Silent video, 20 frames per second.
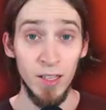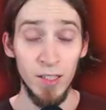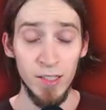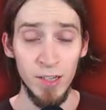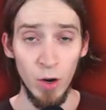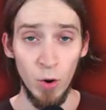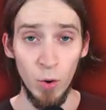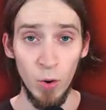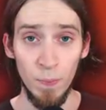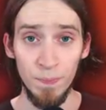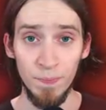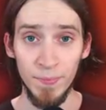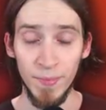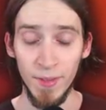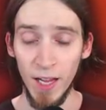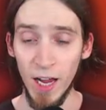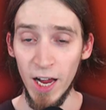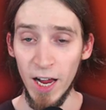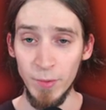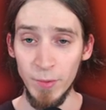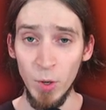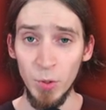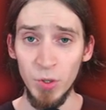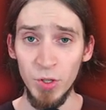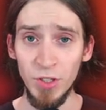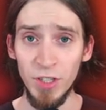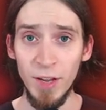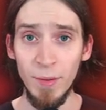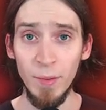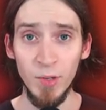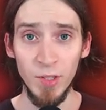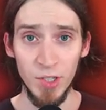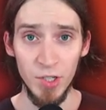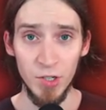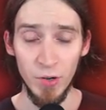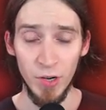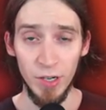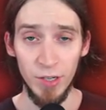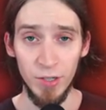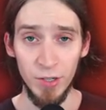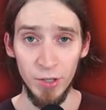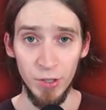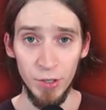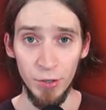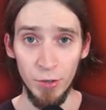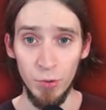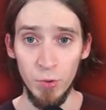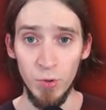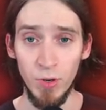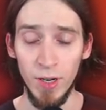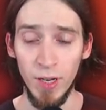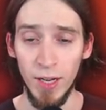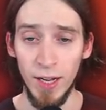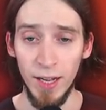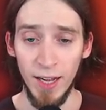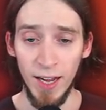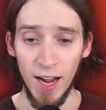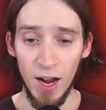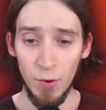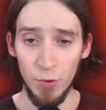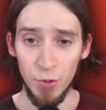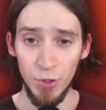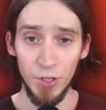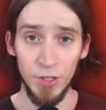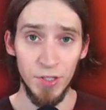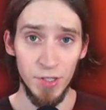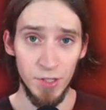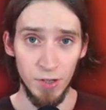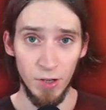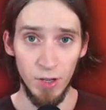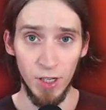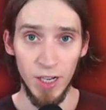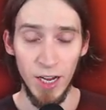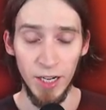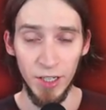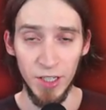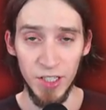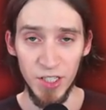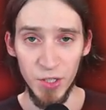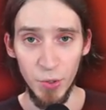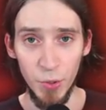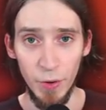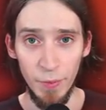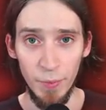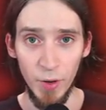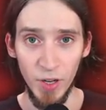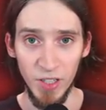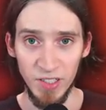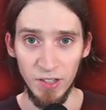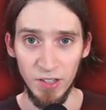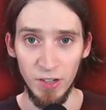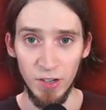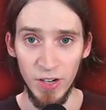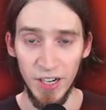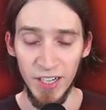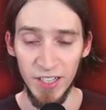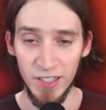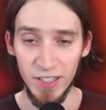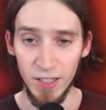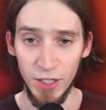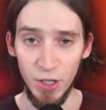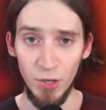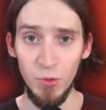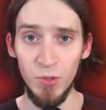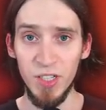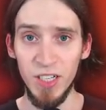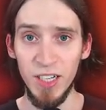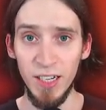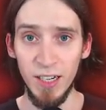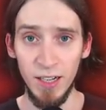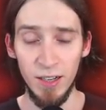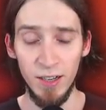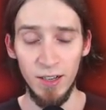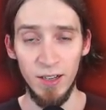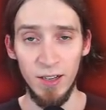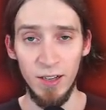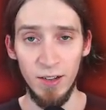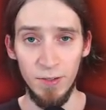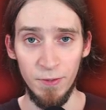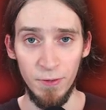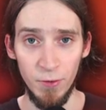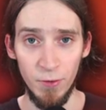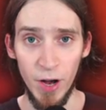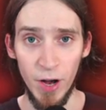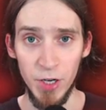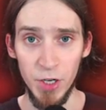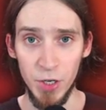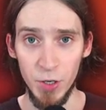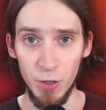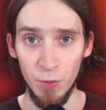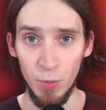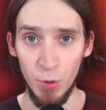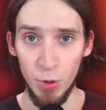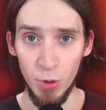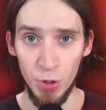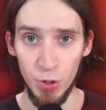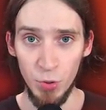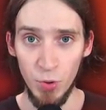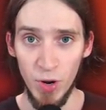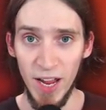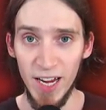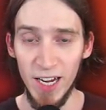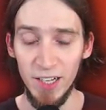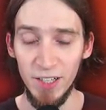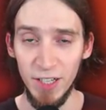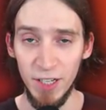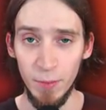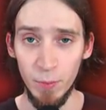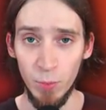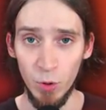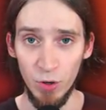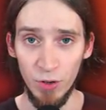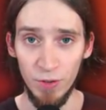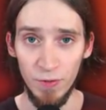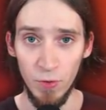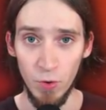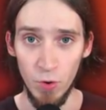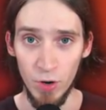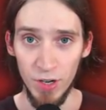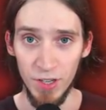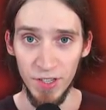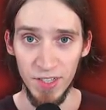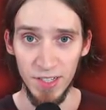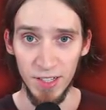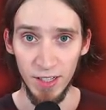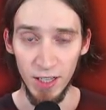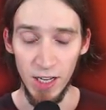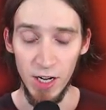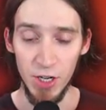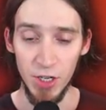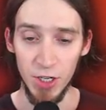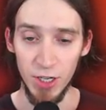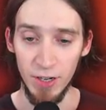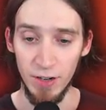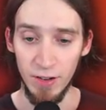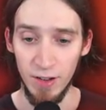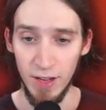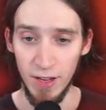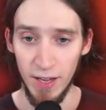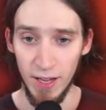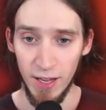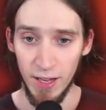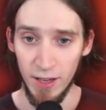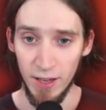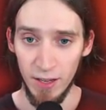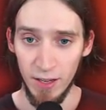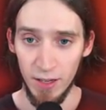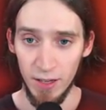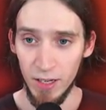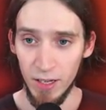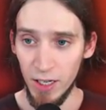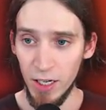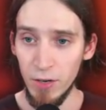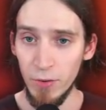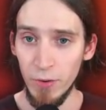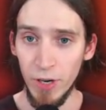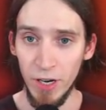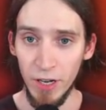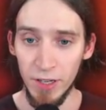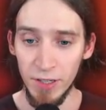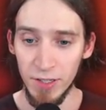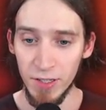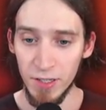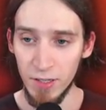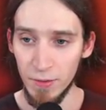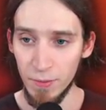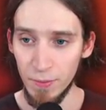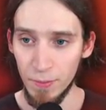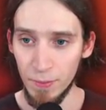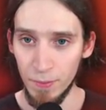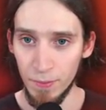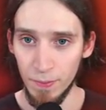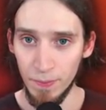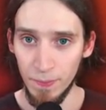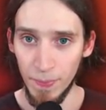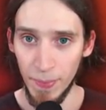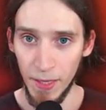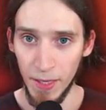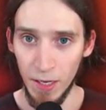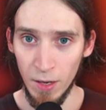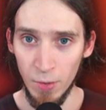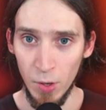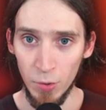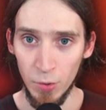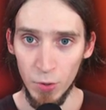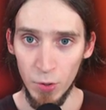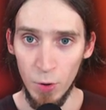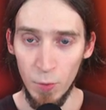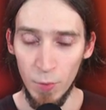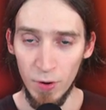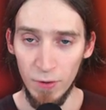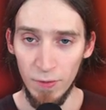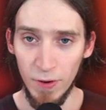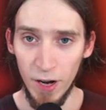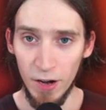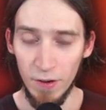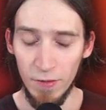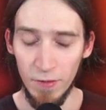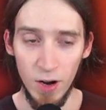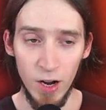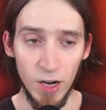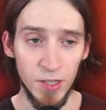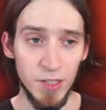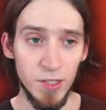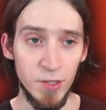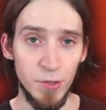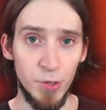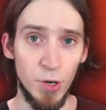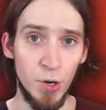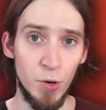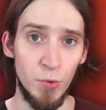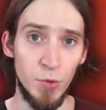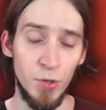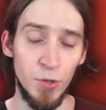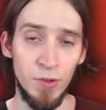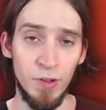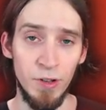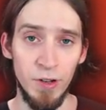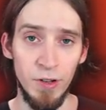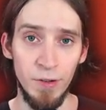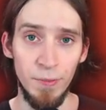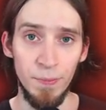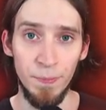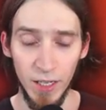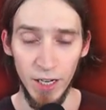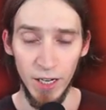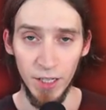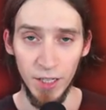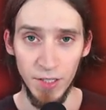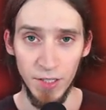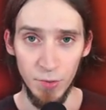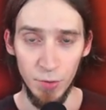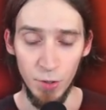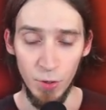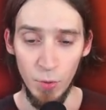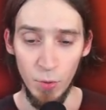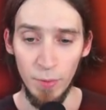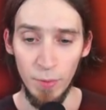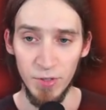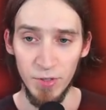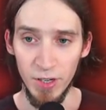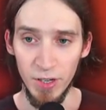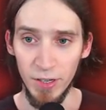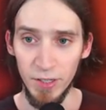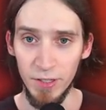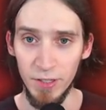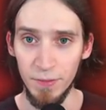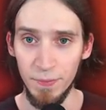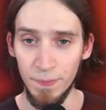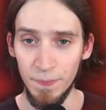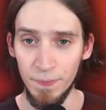So, I'm going to demonstrate to you how to install kxstudio repositories using a fresh Ubuntu 18.4 installation. Here it is. I'm going to open Firefox to go to the kxstudio website.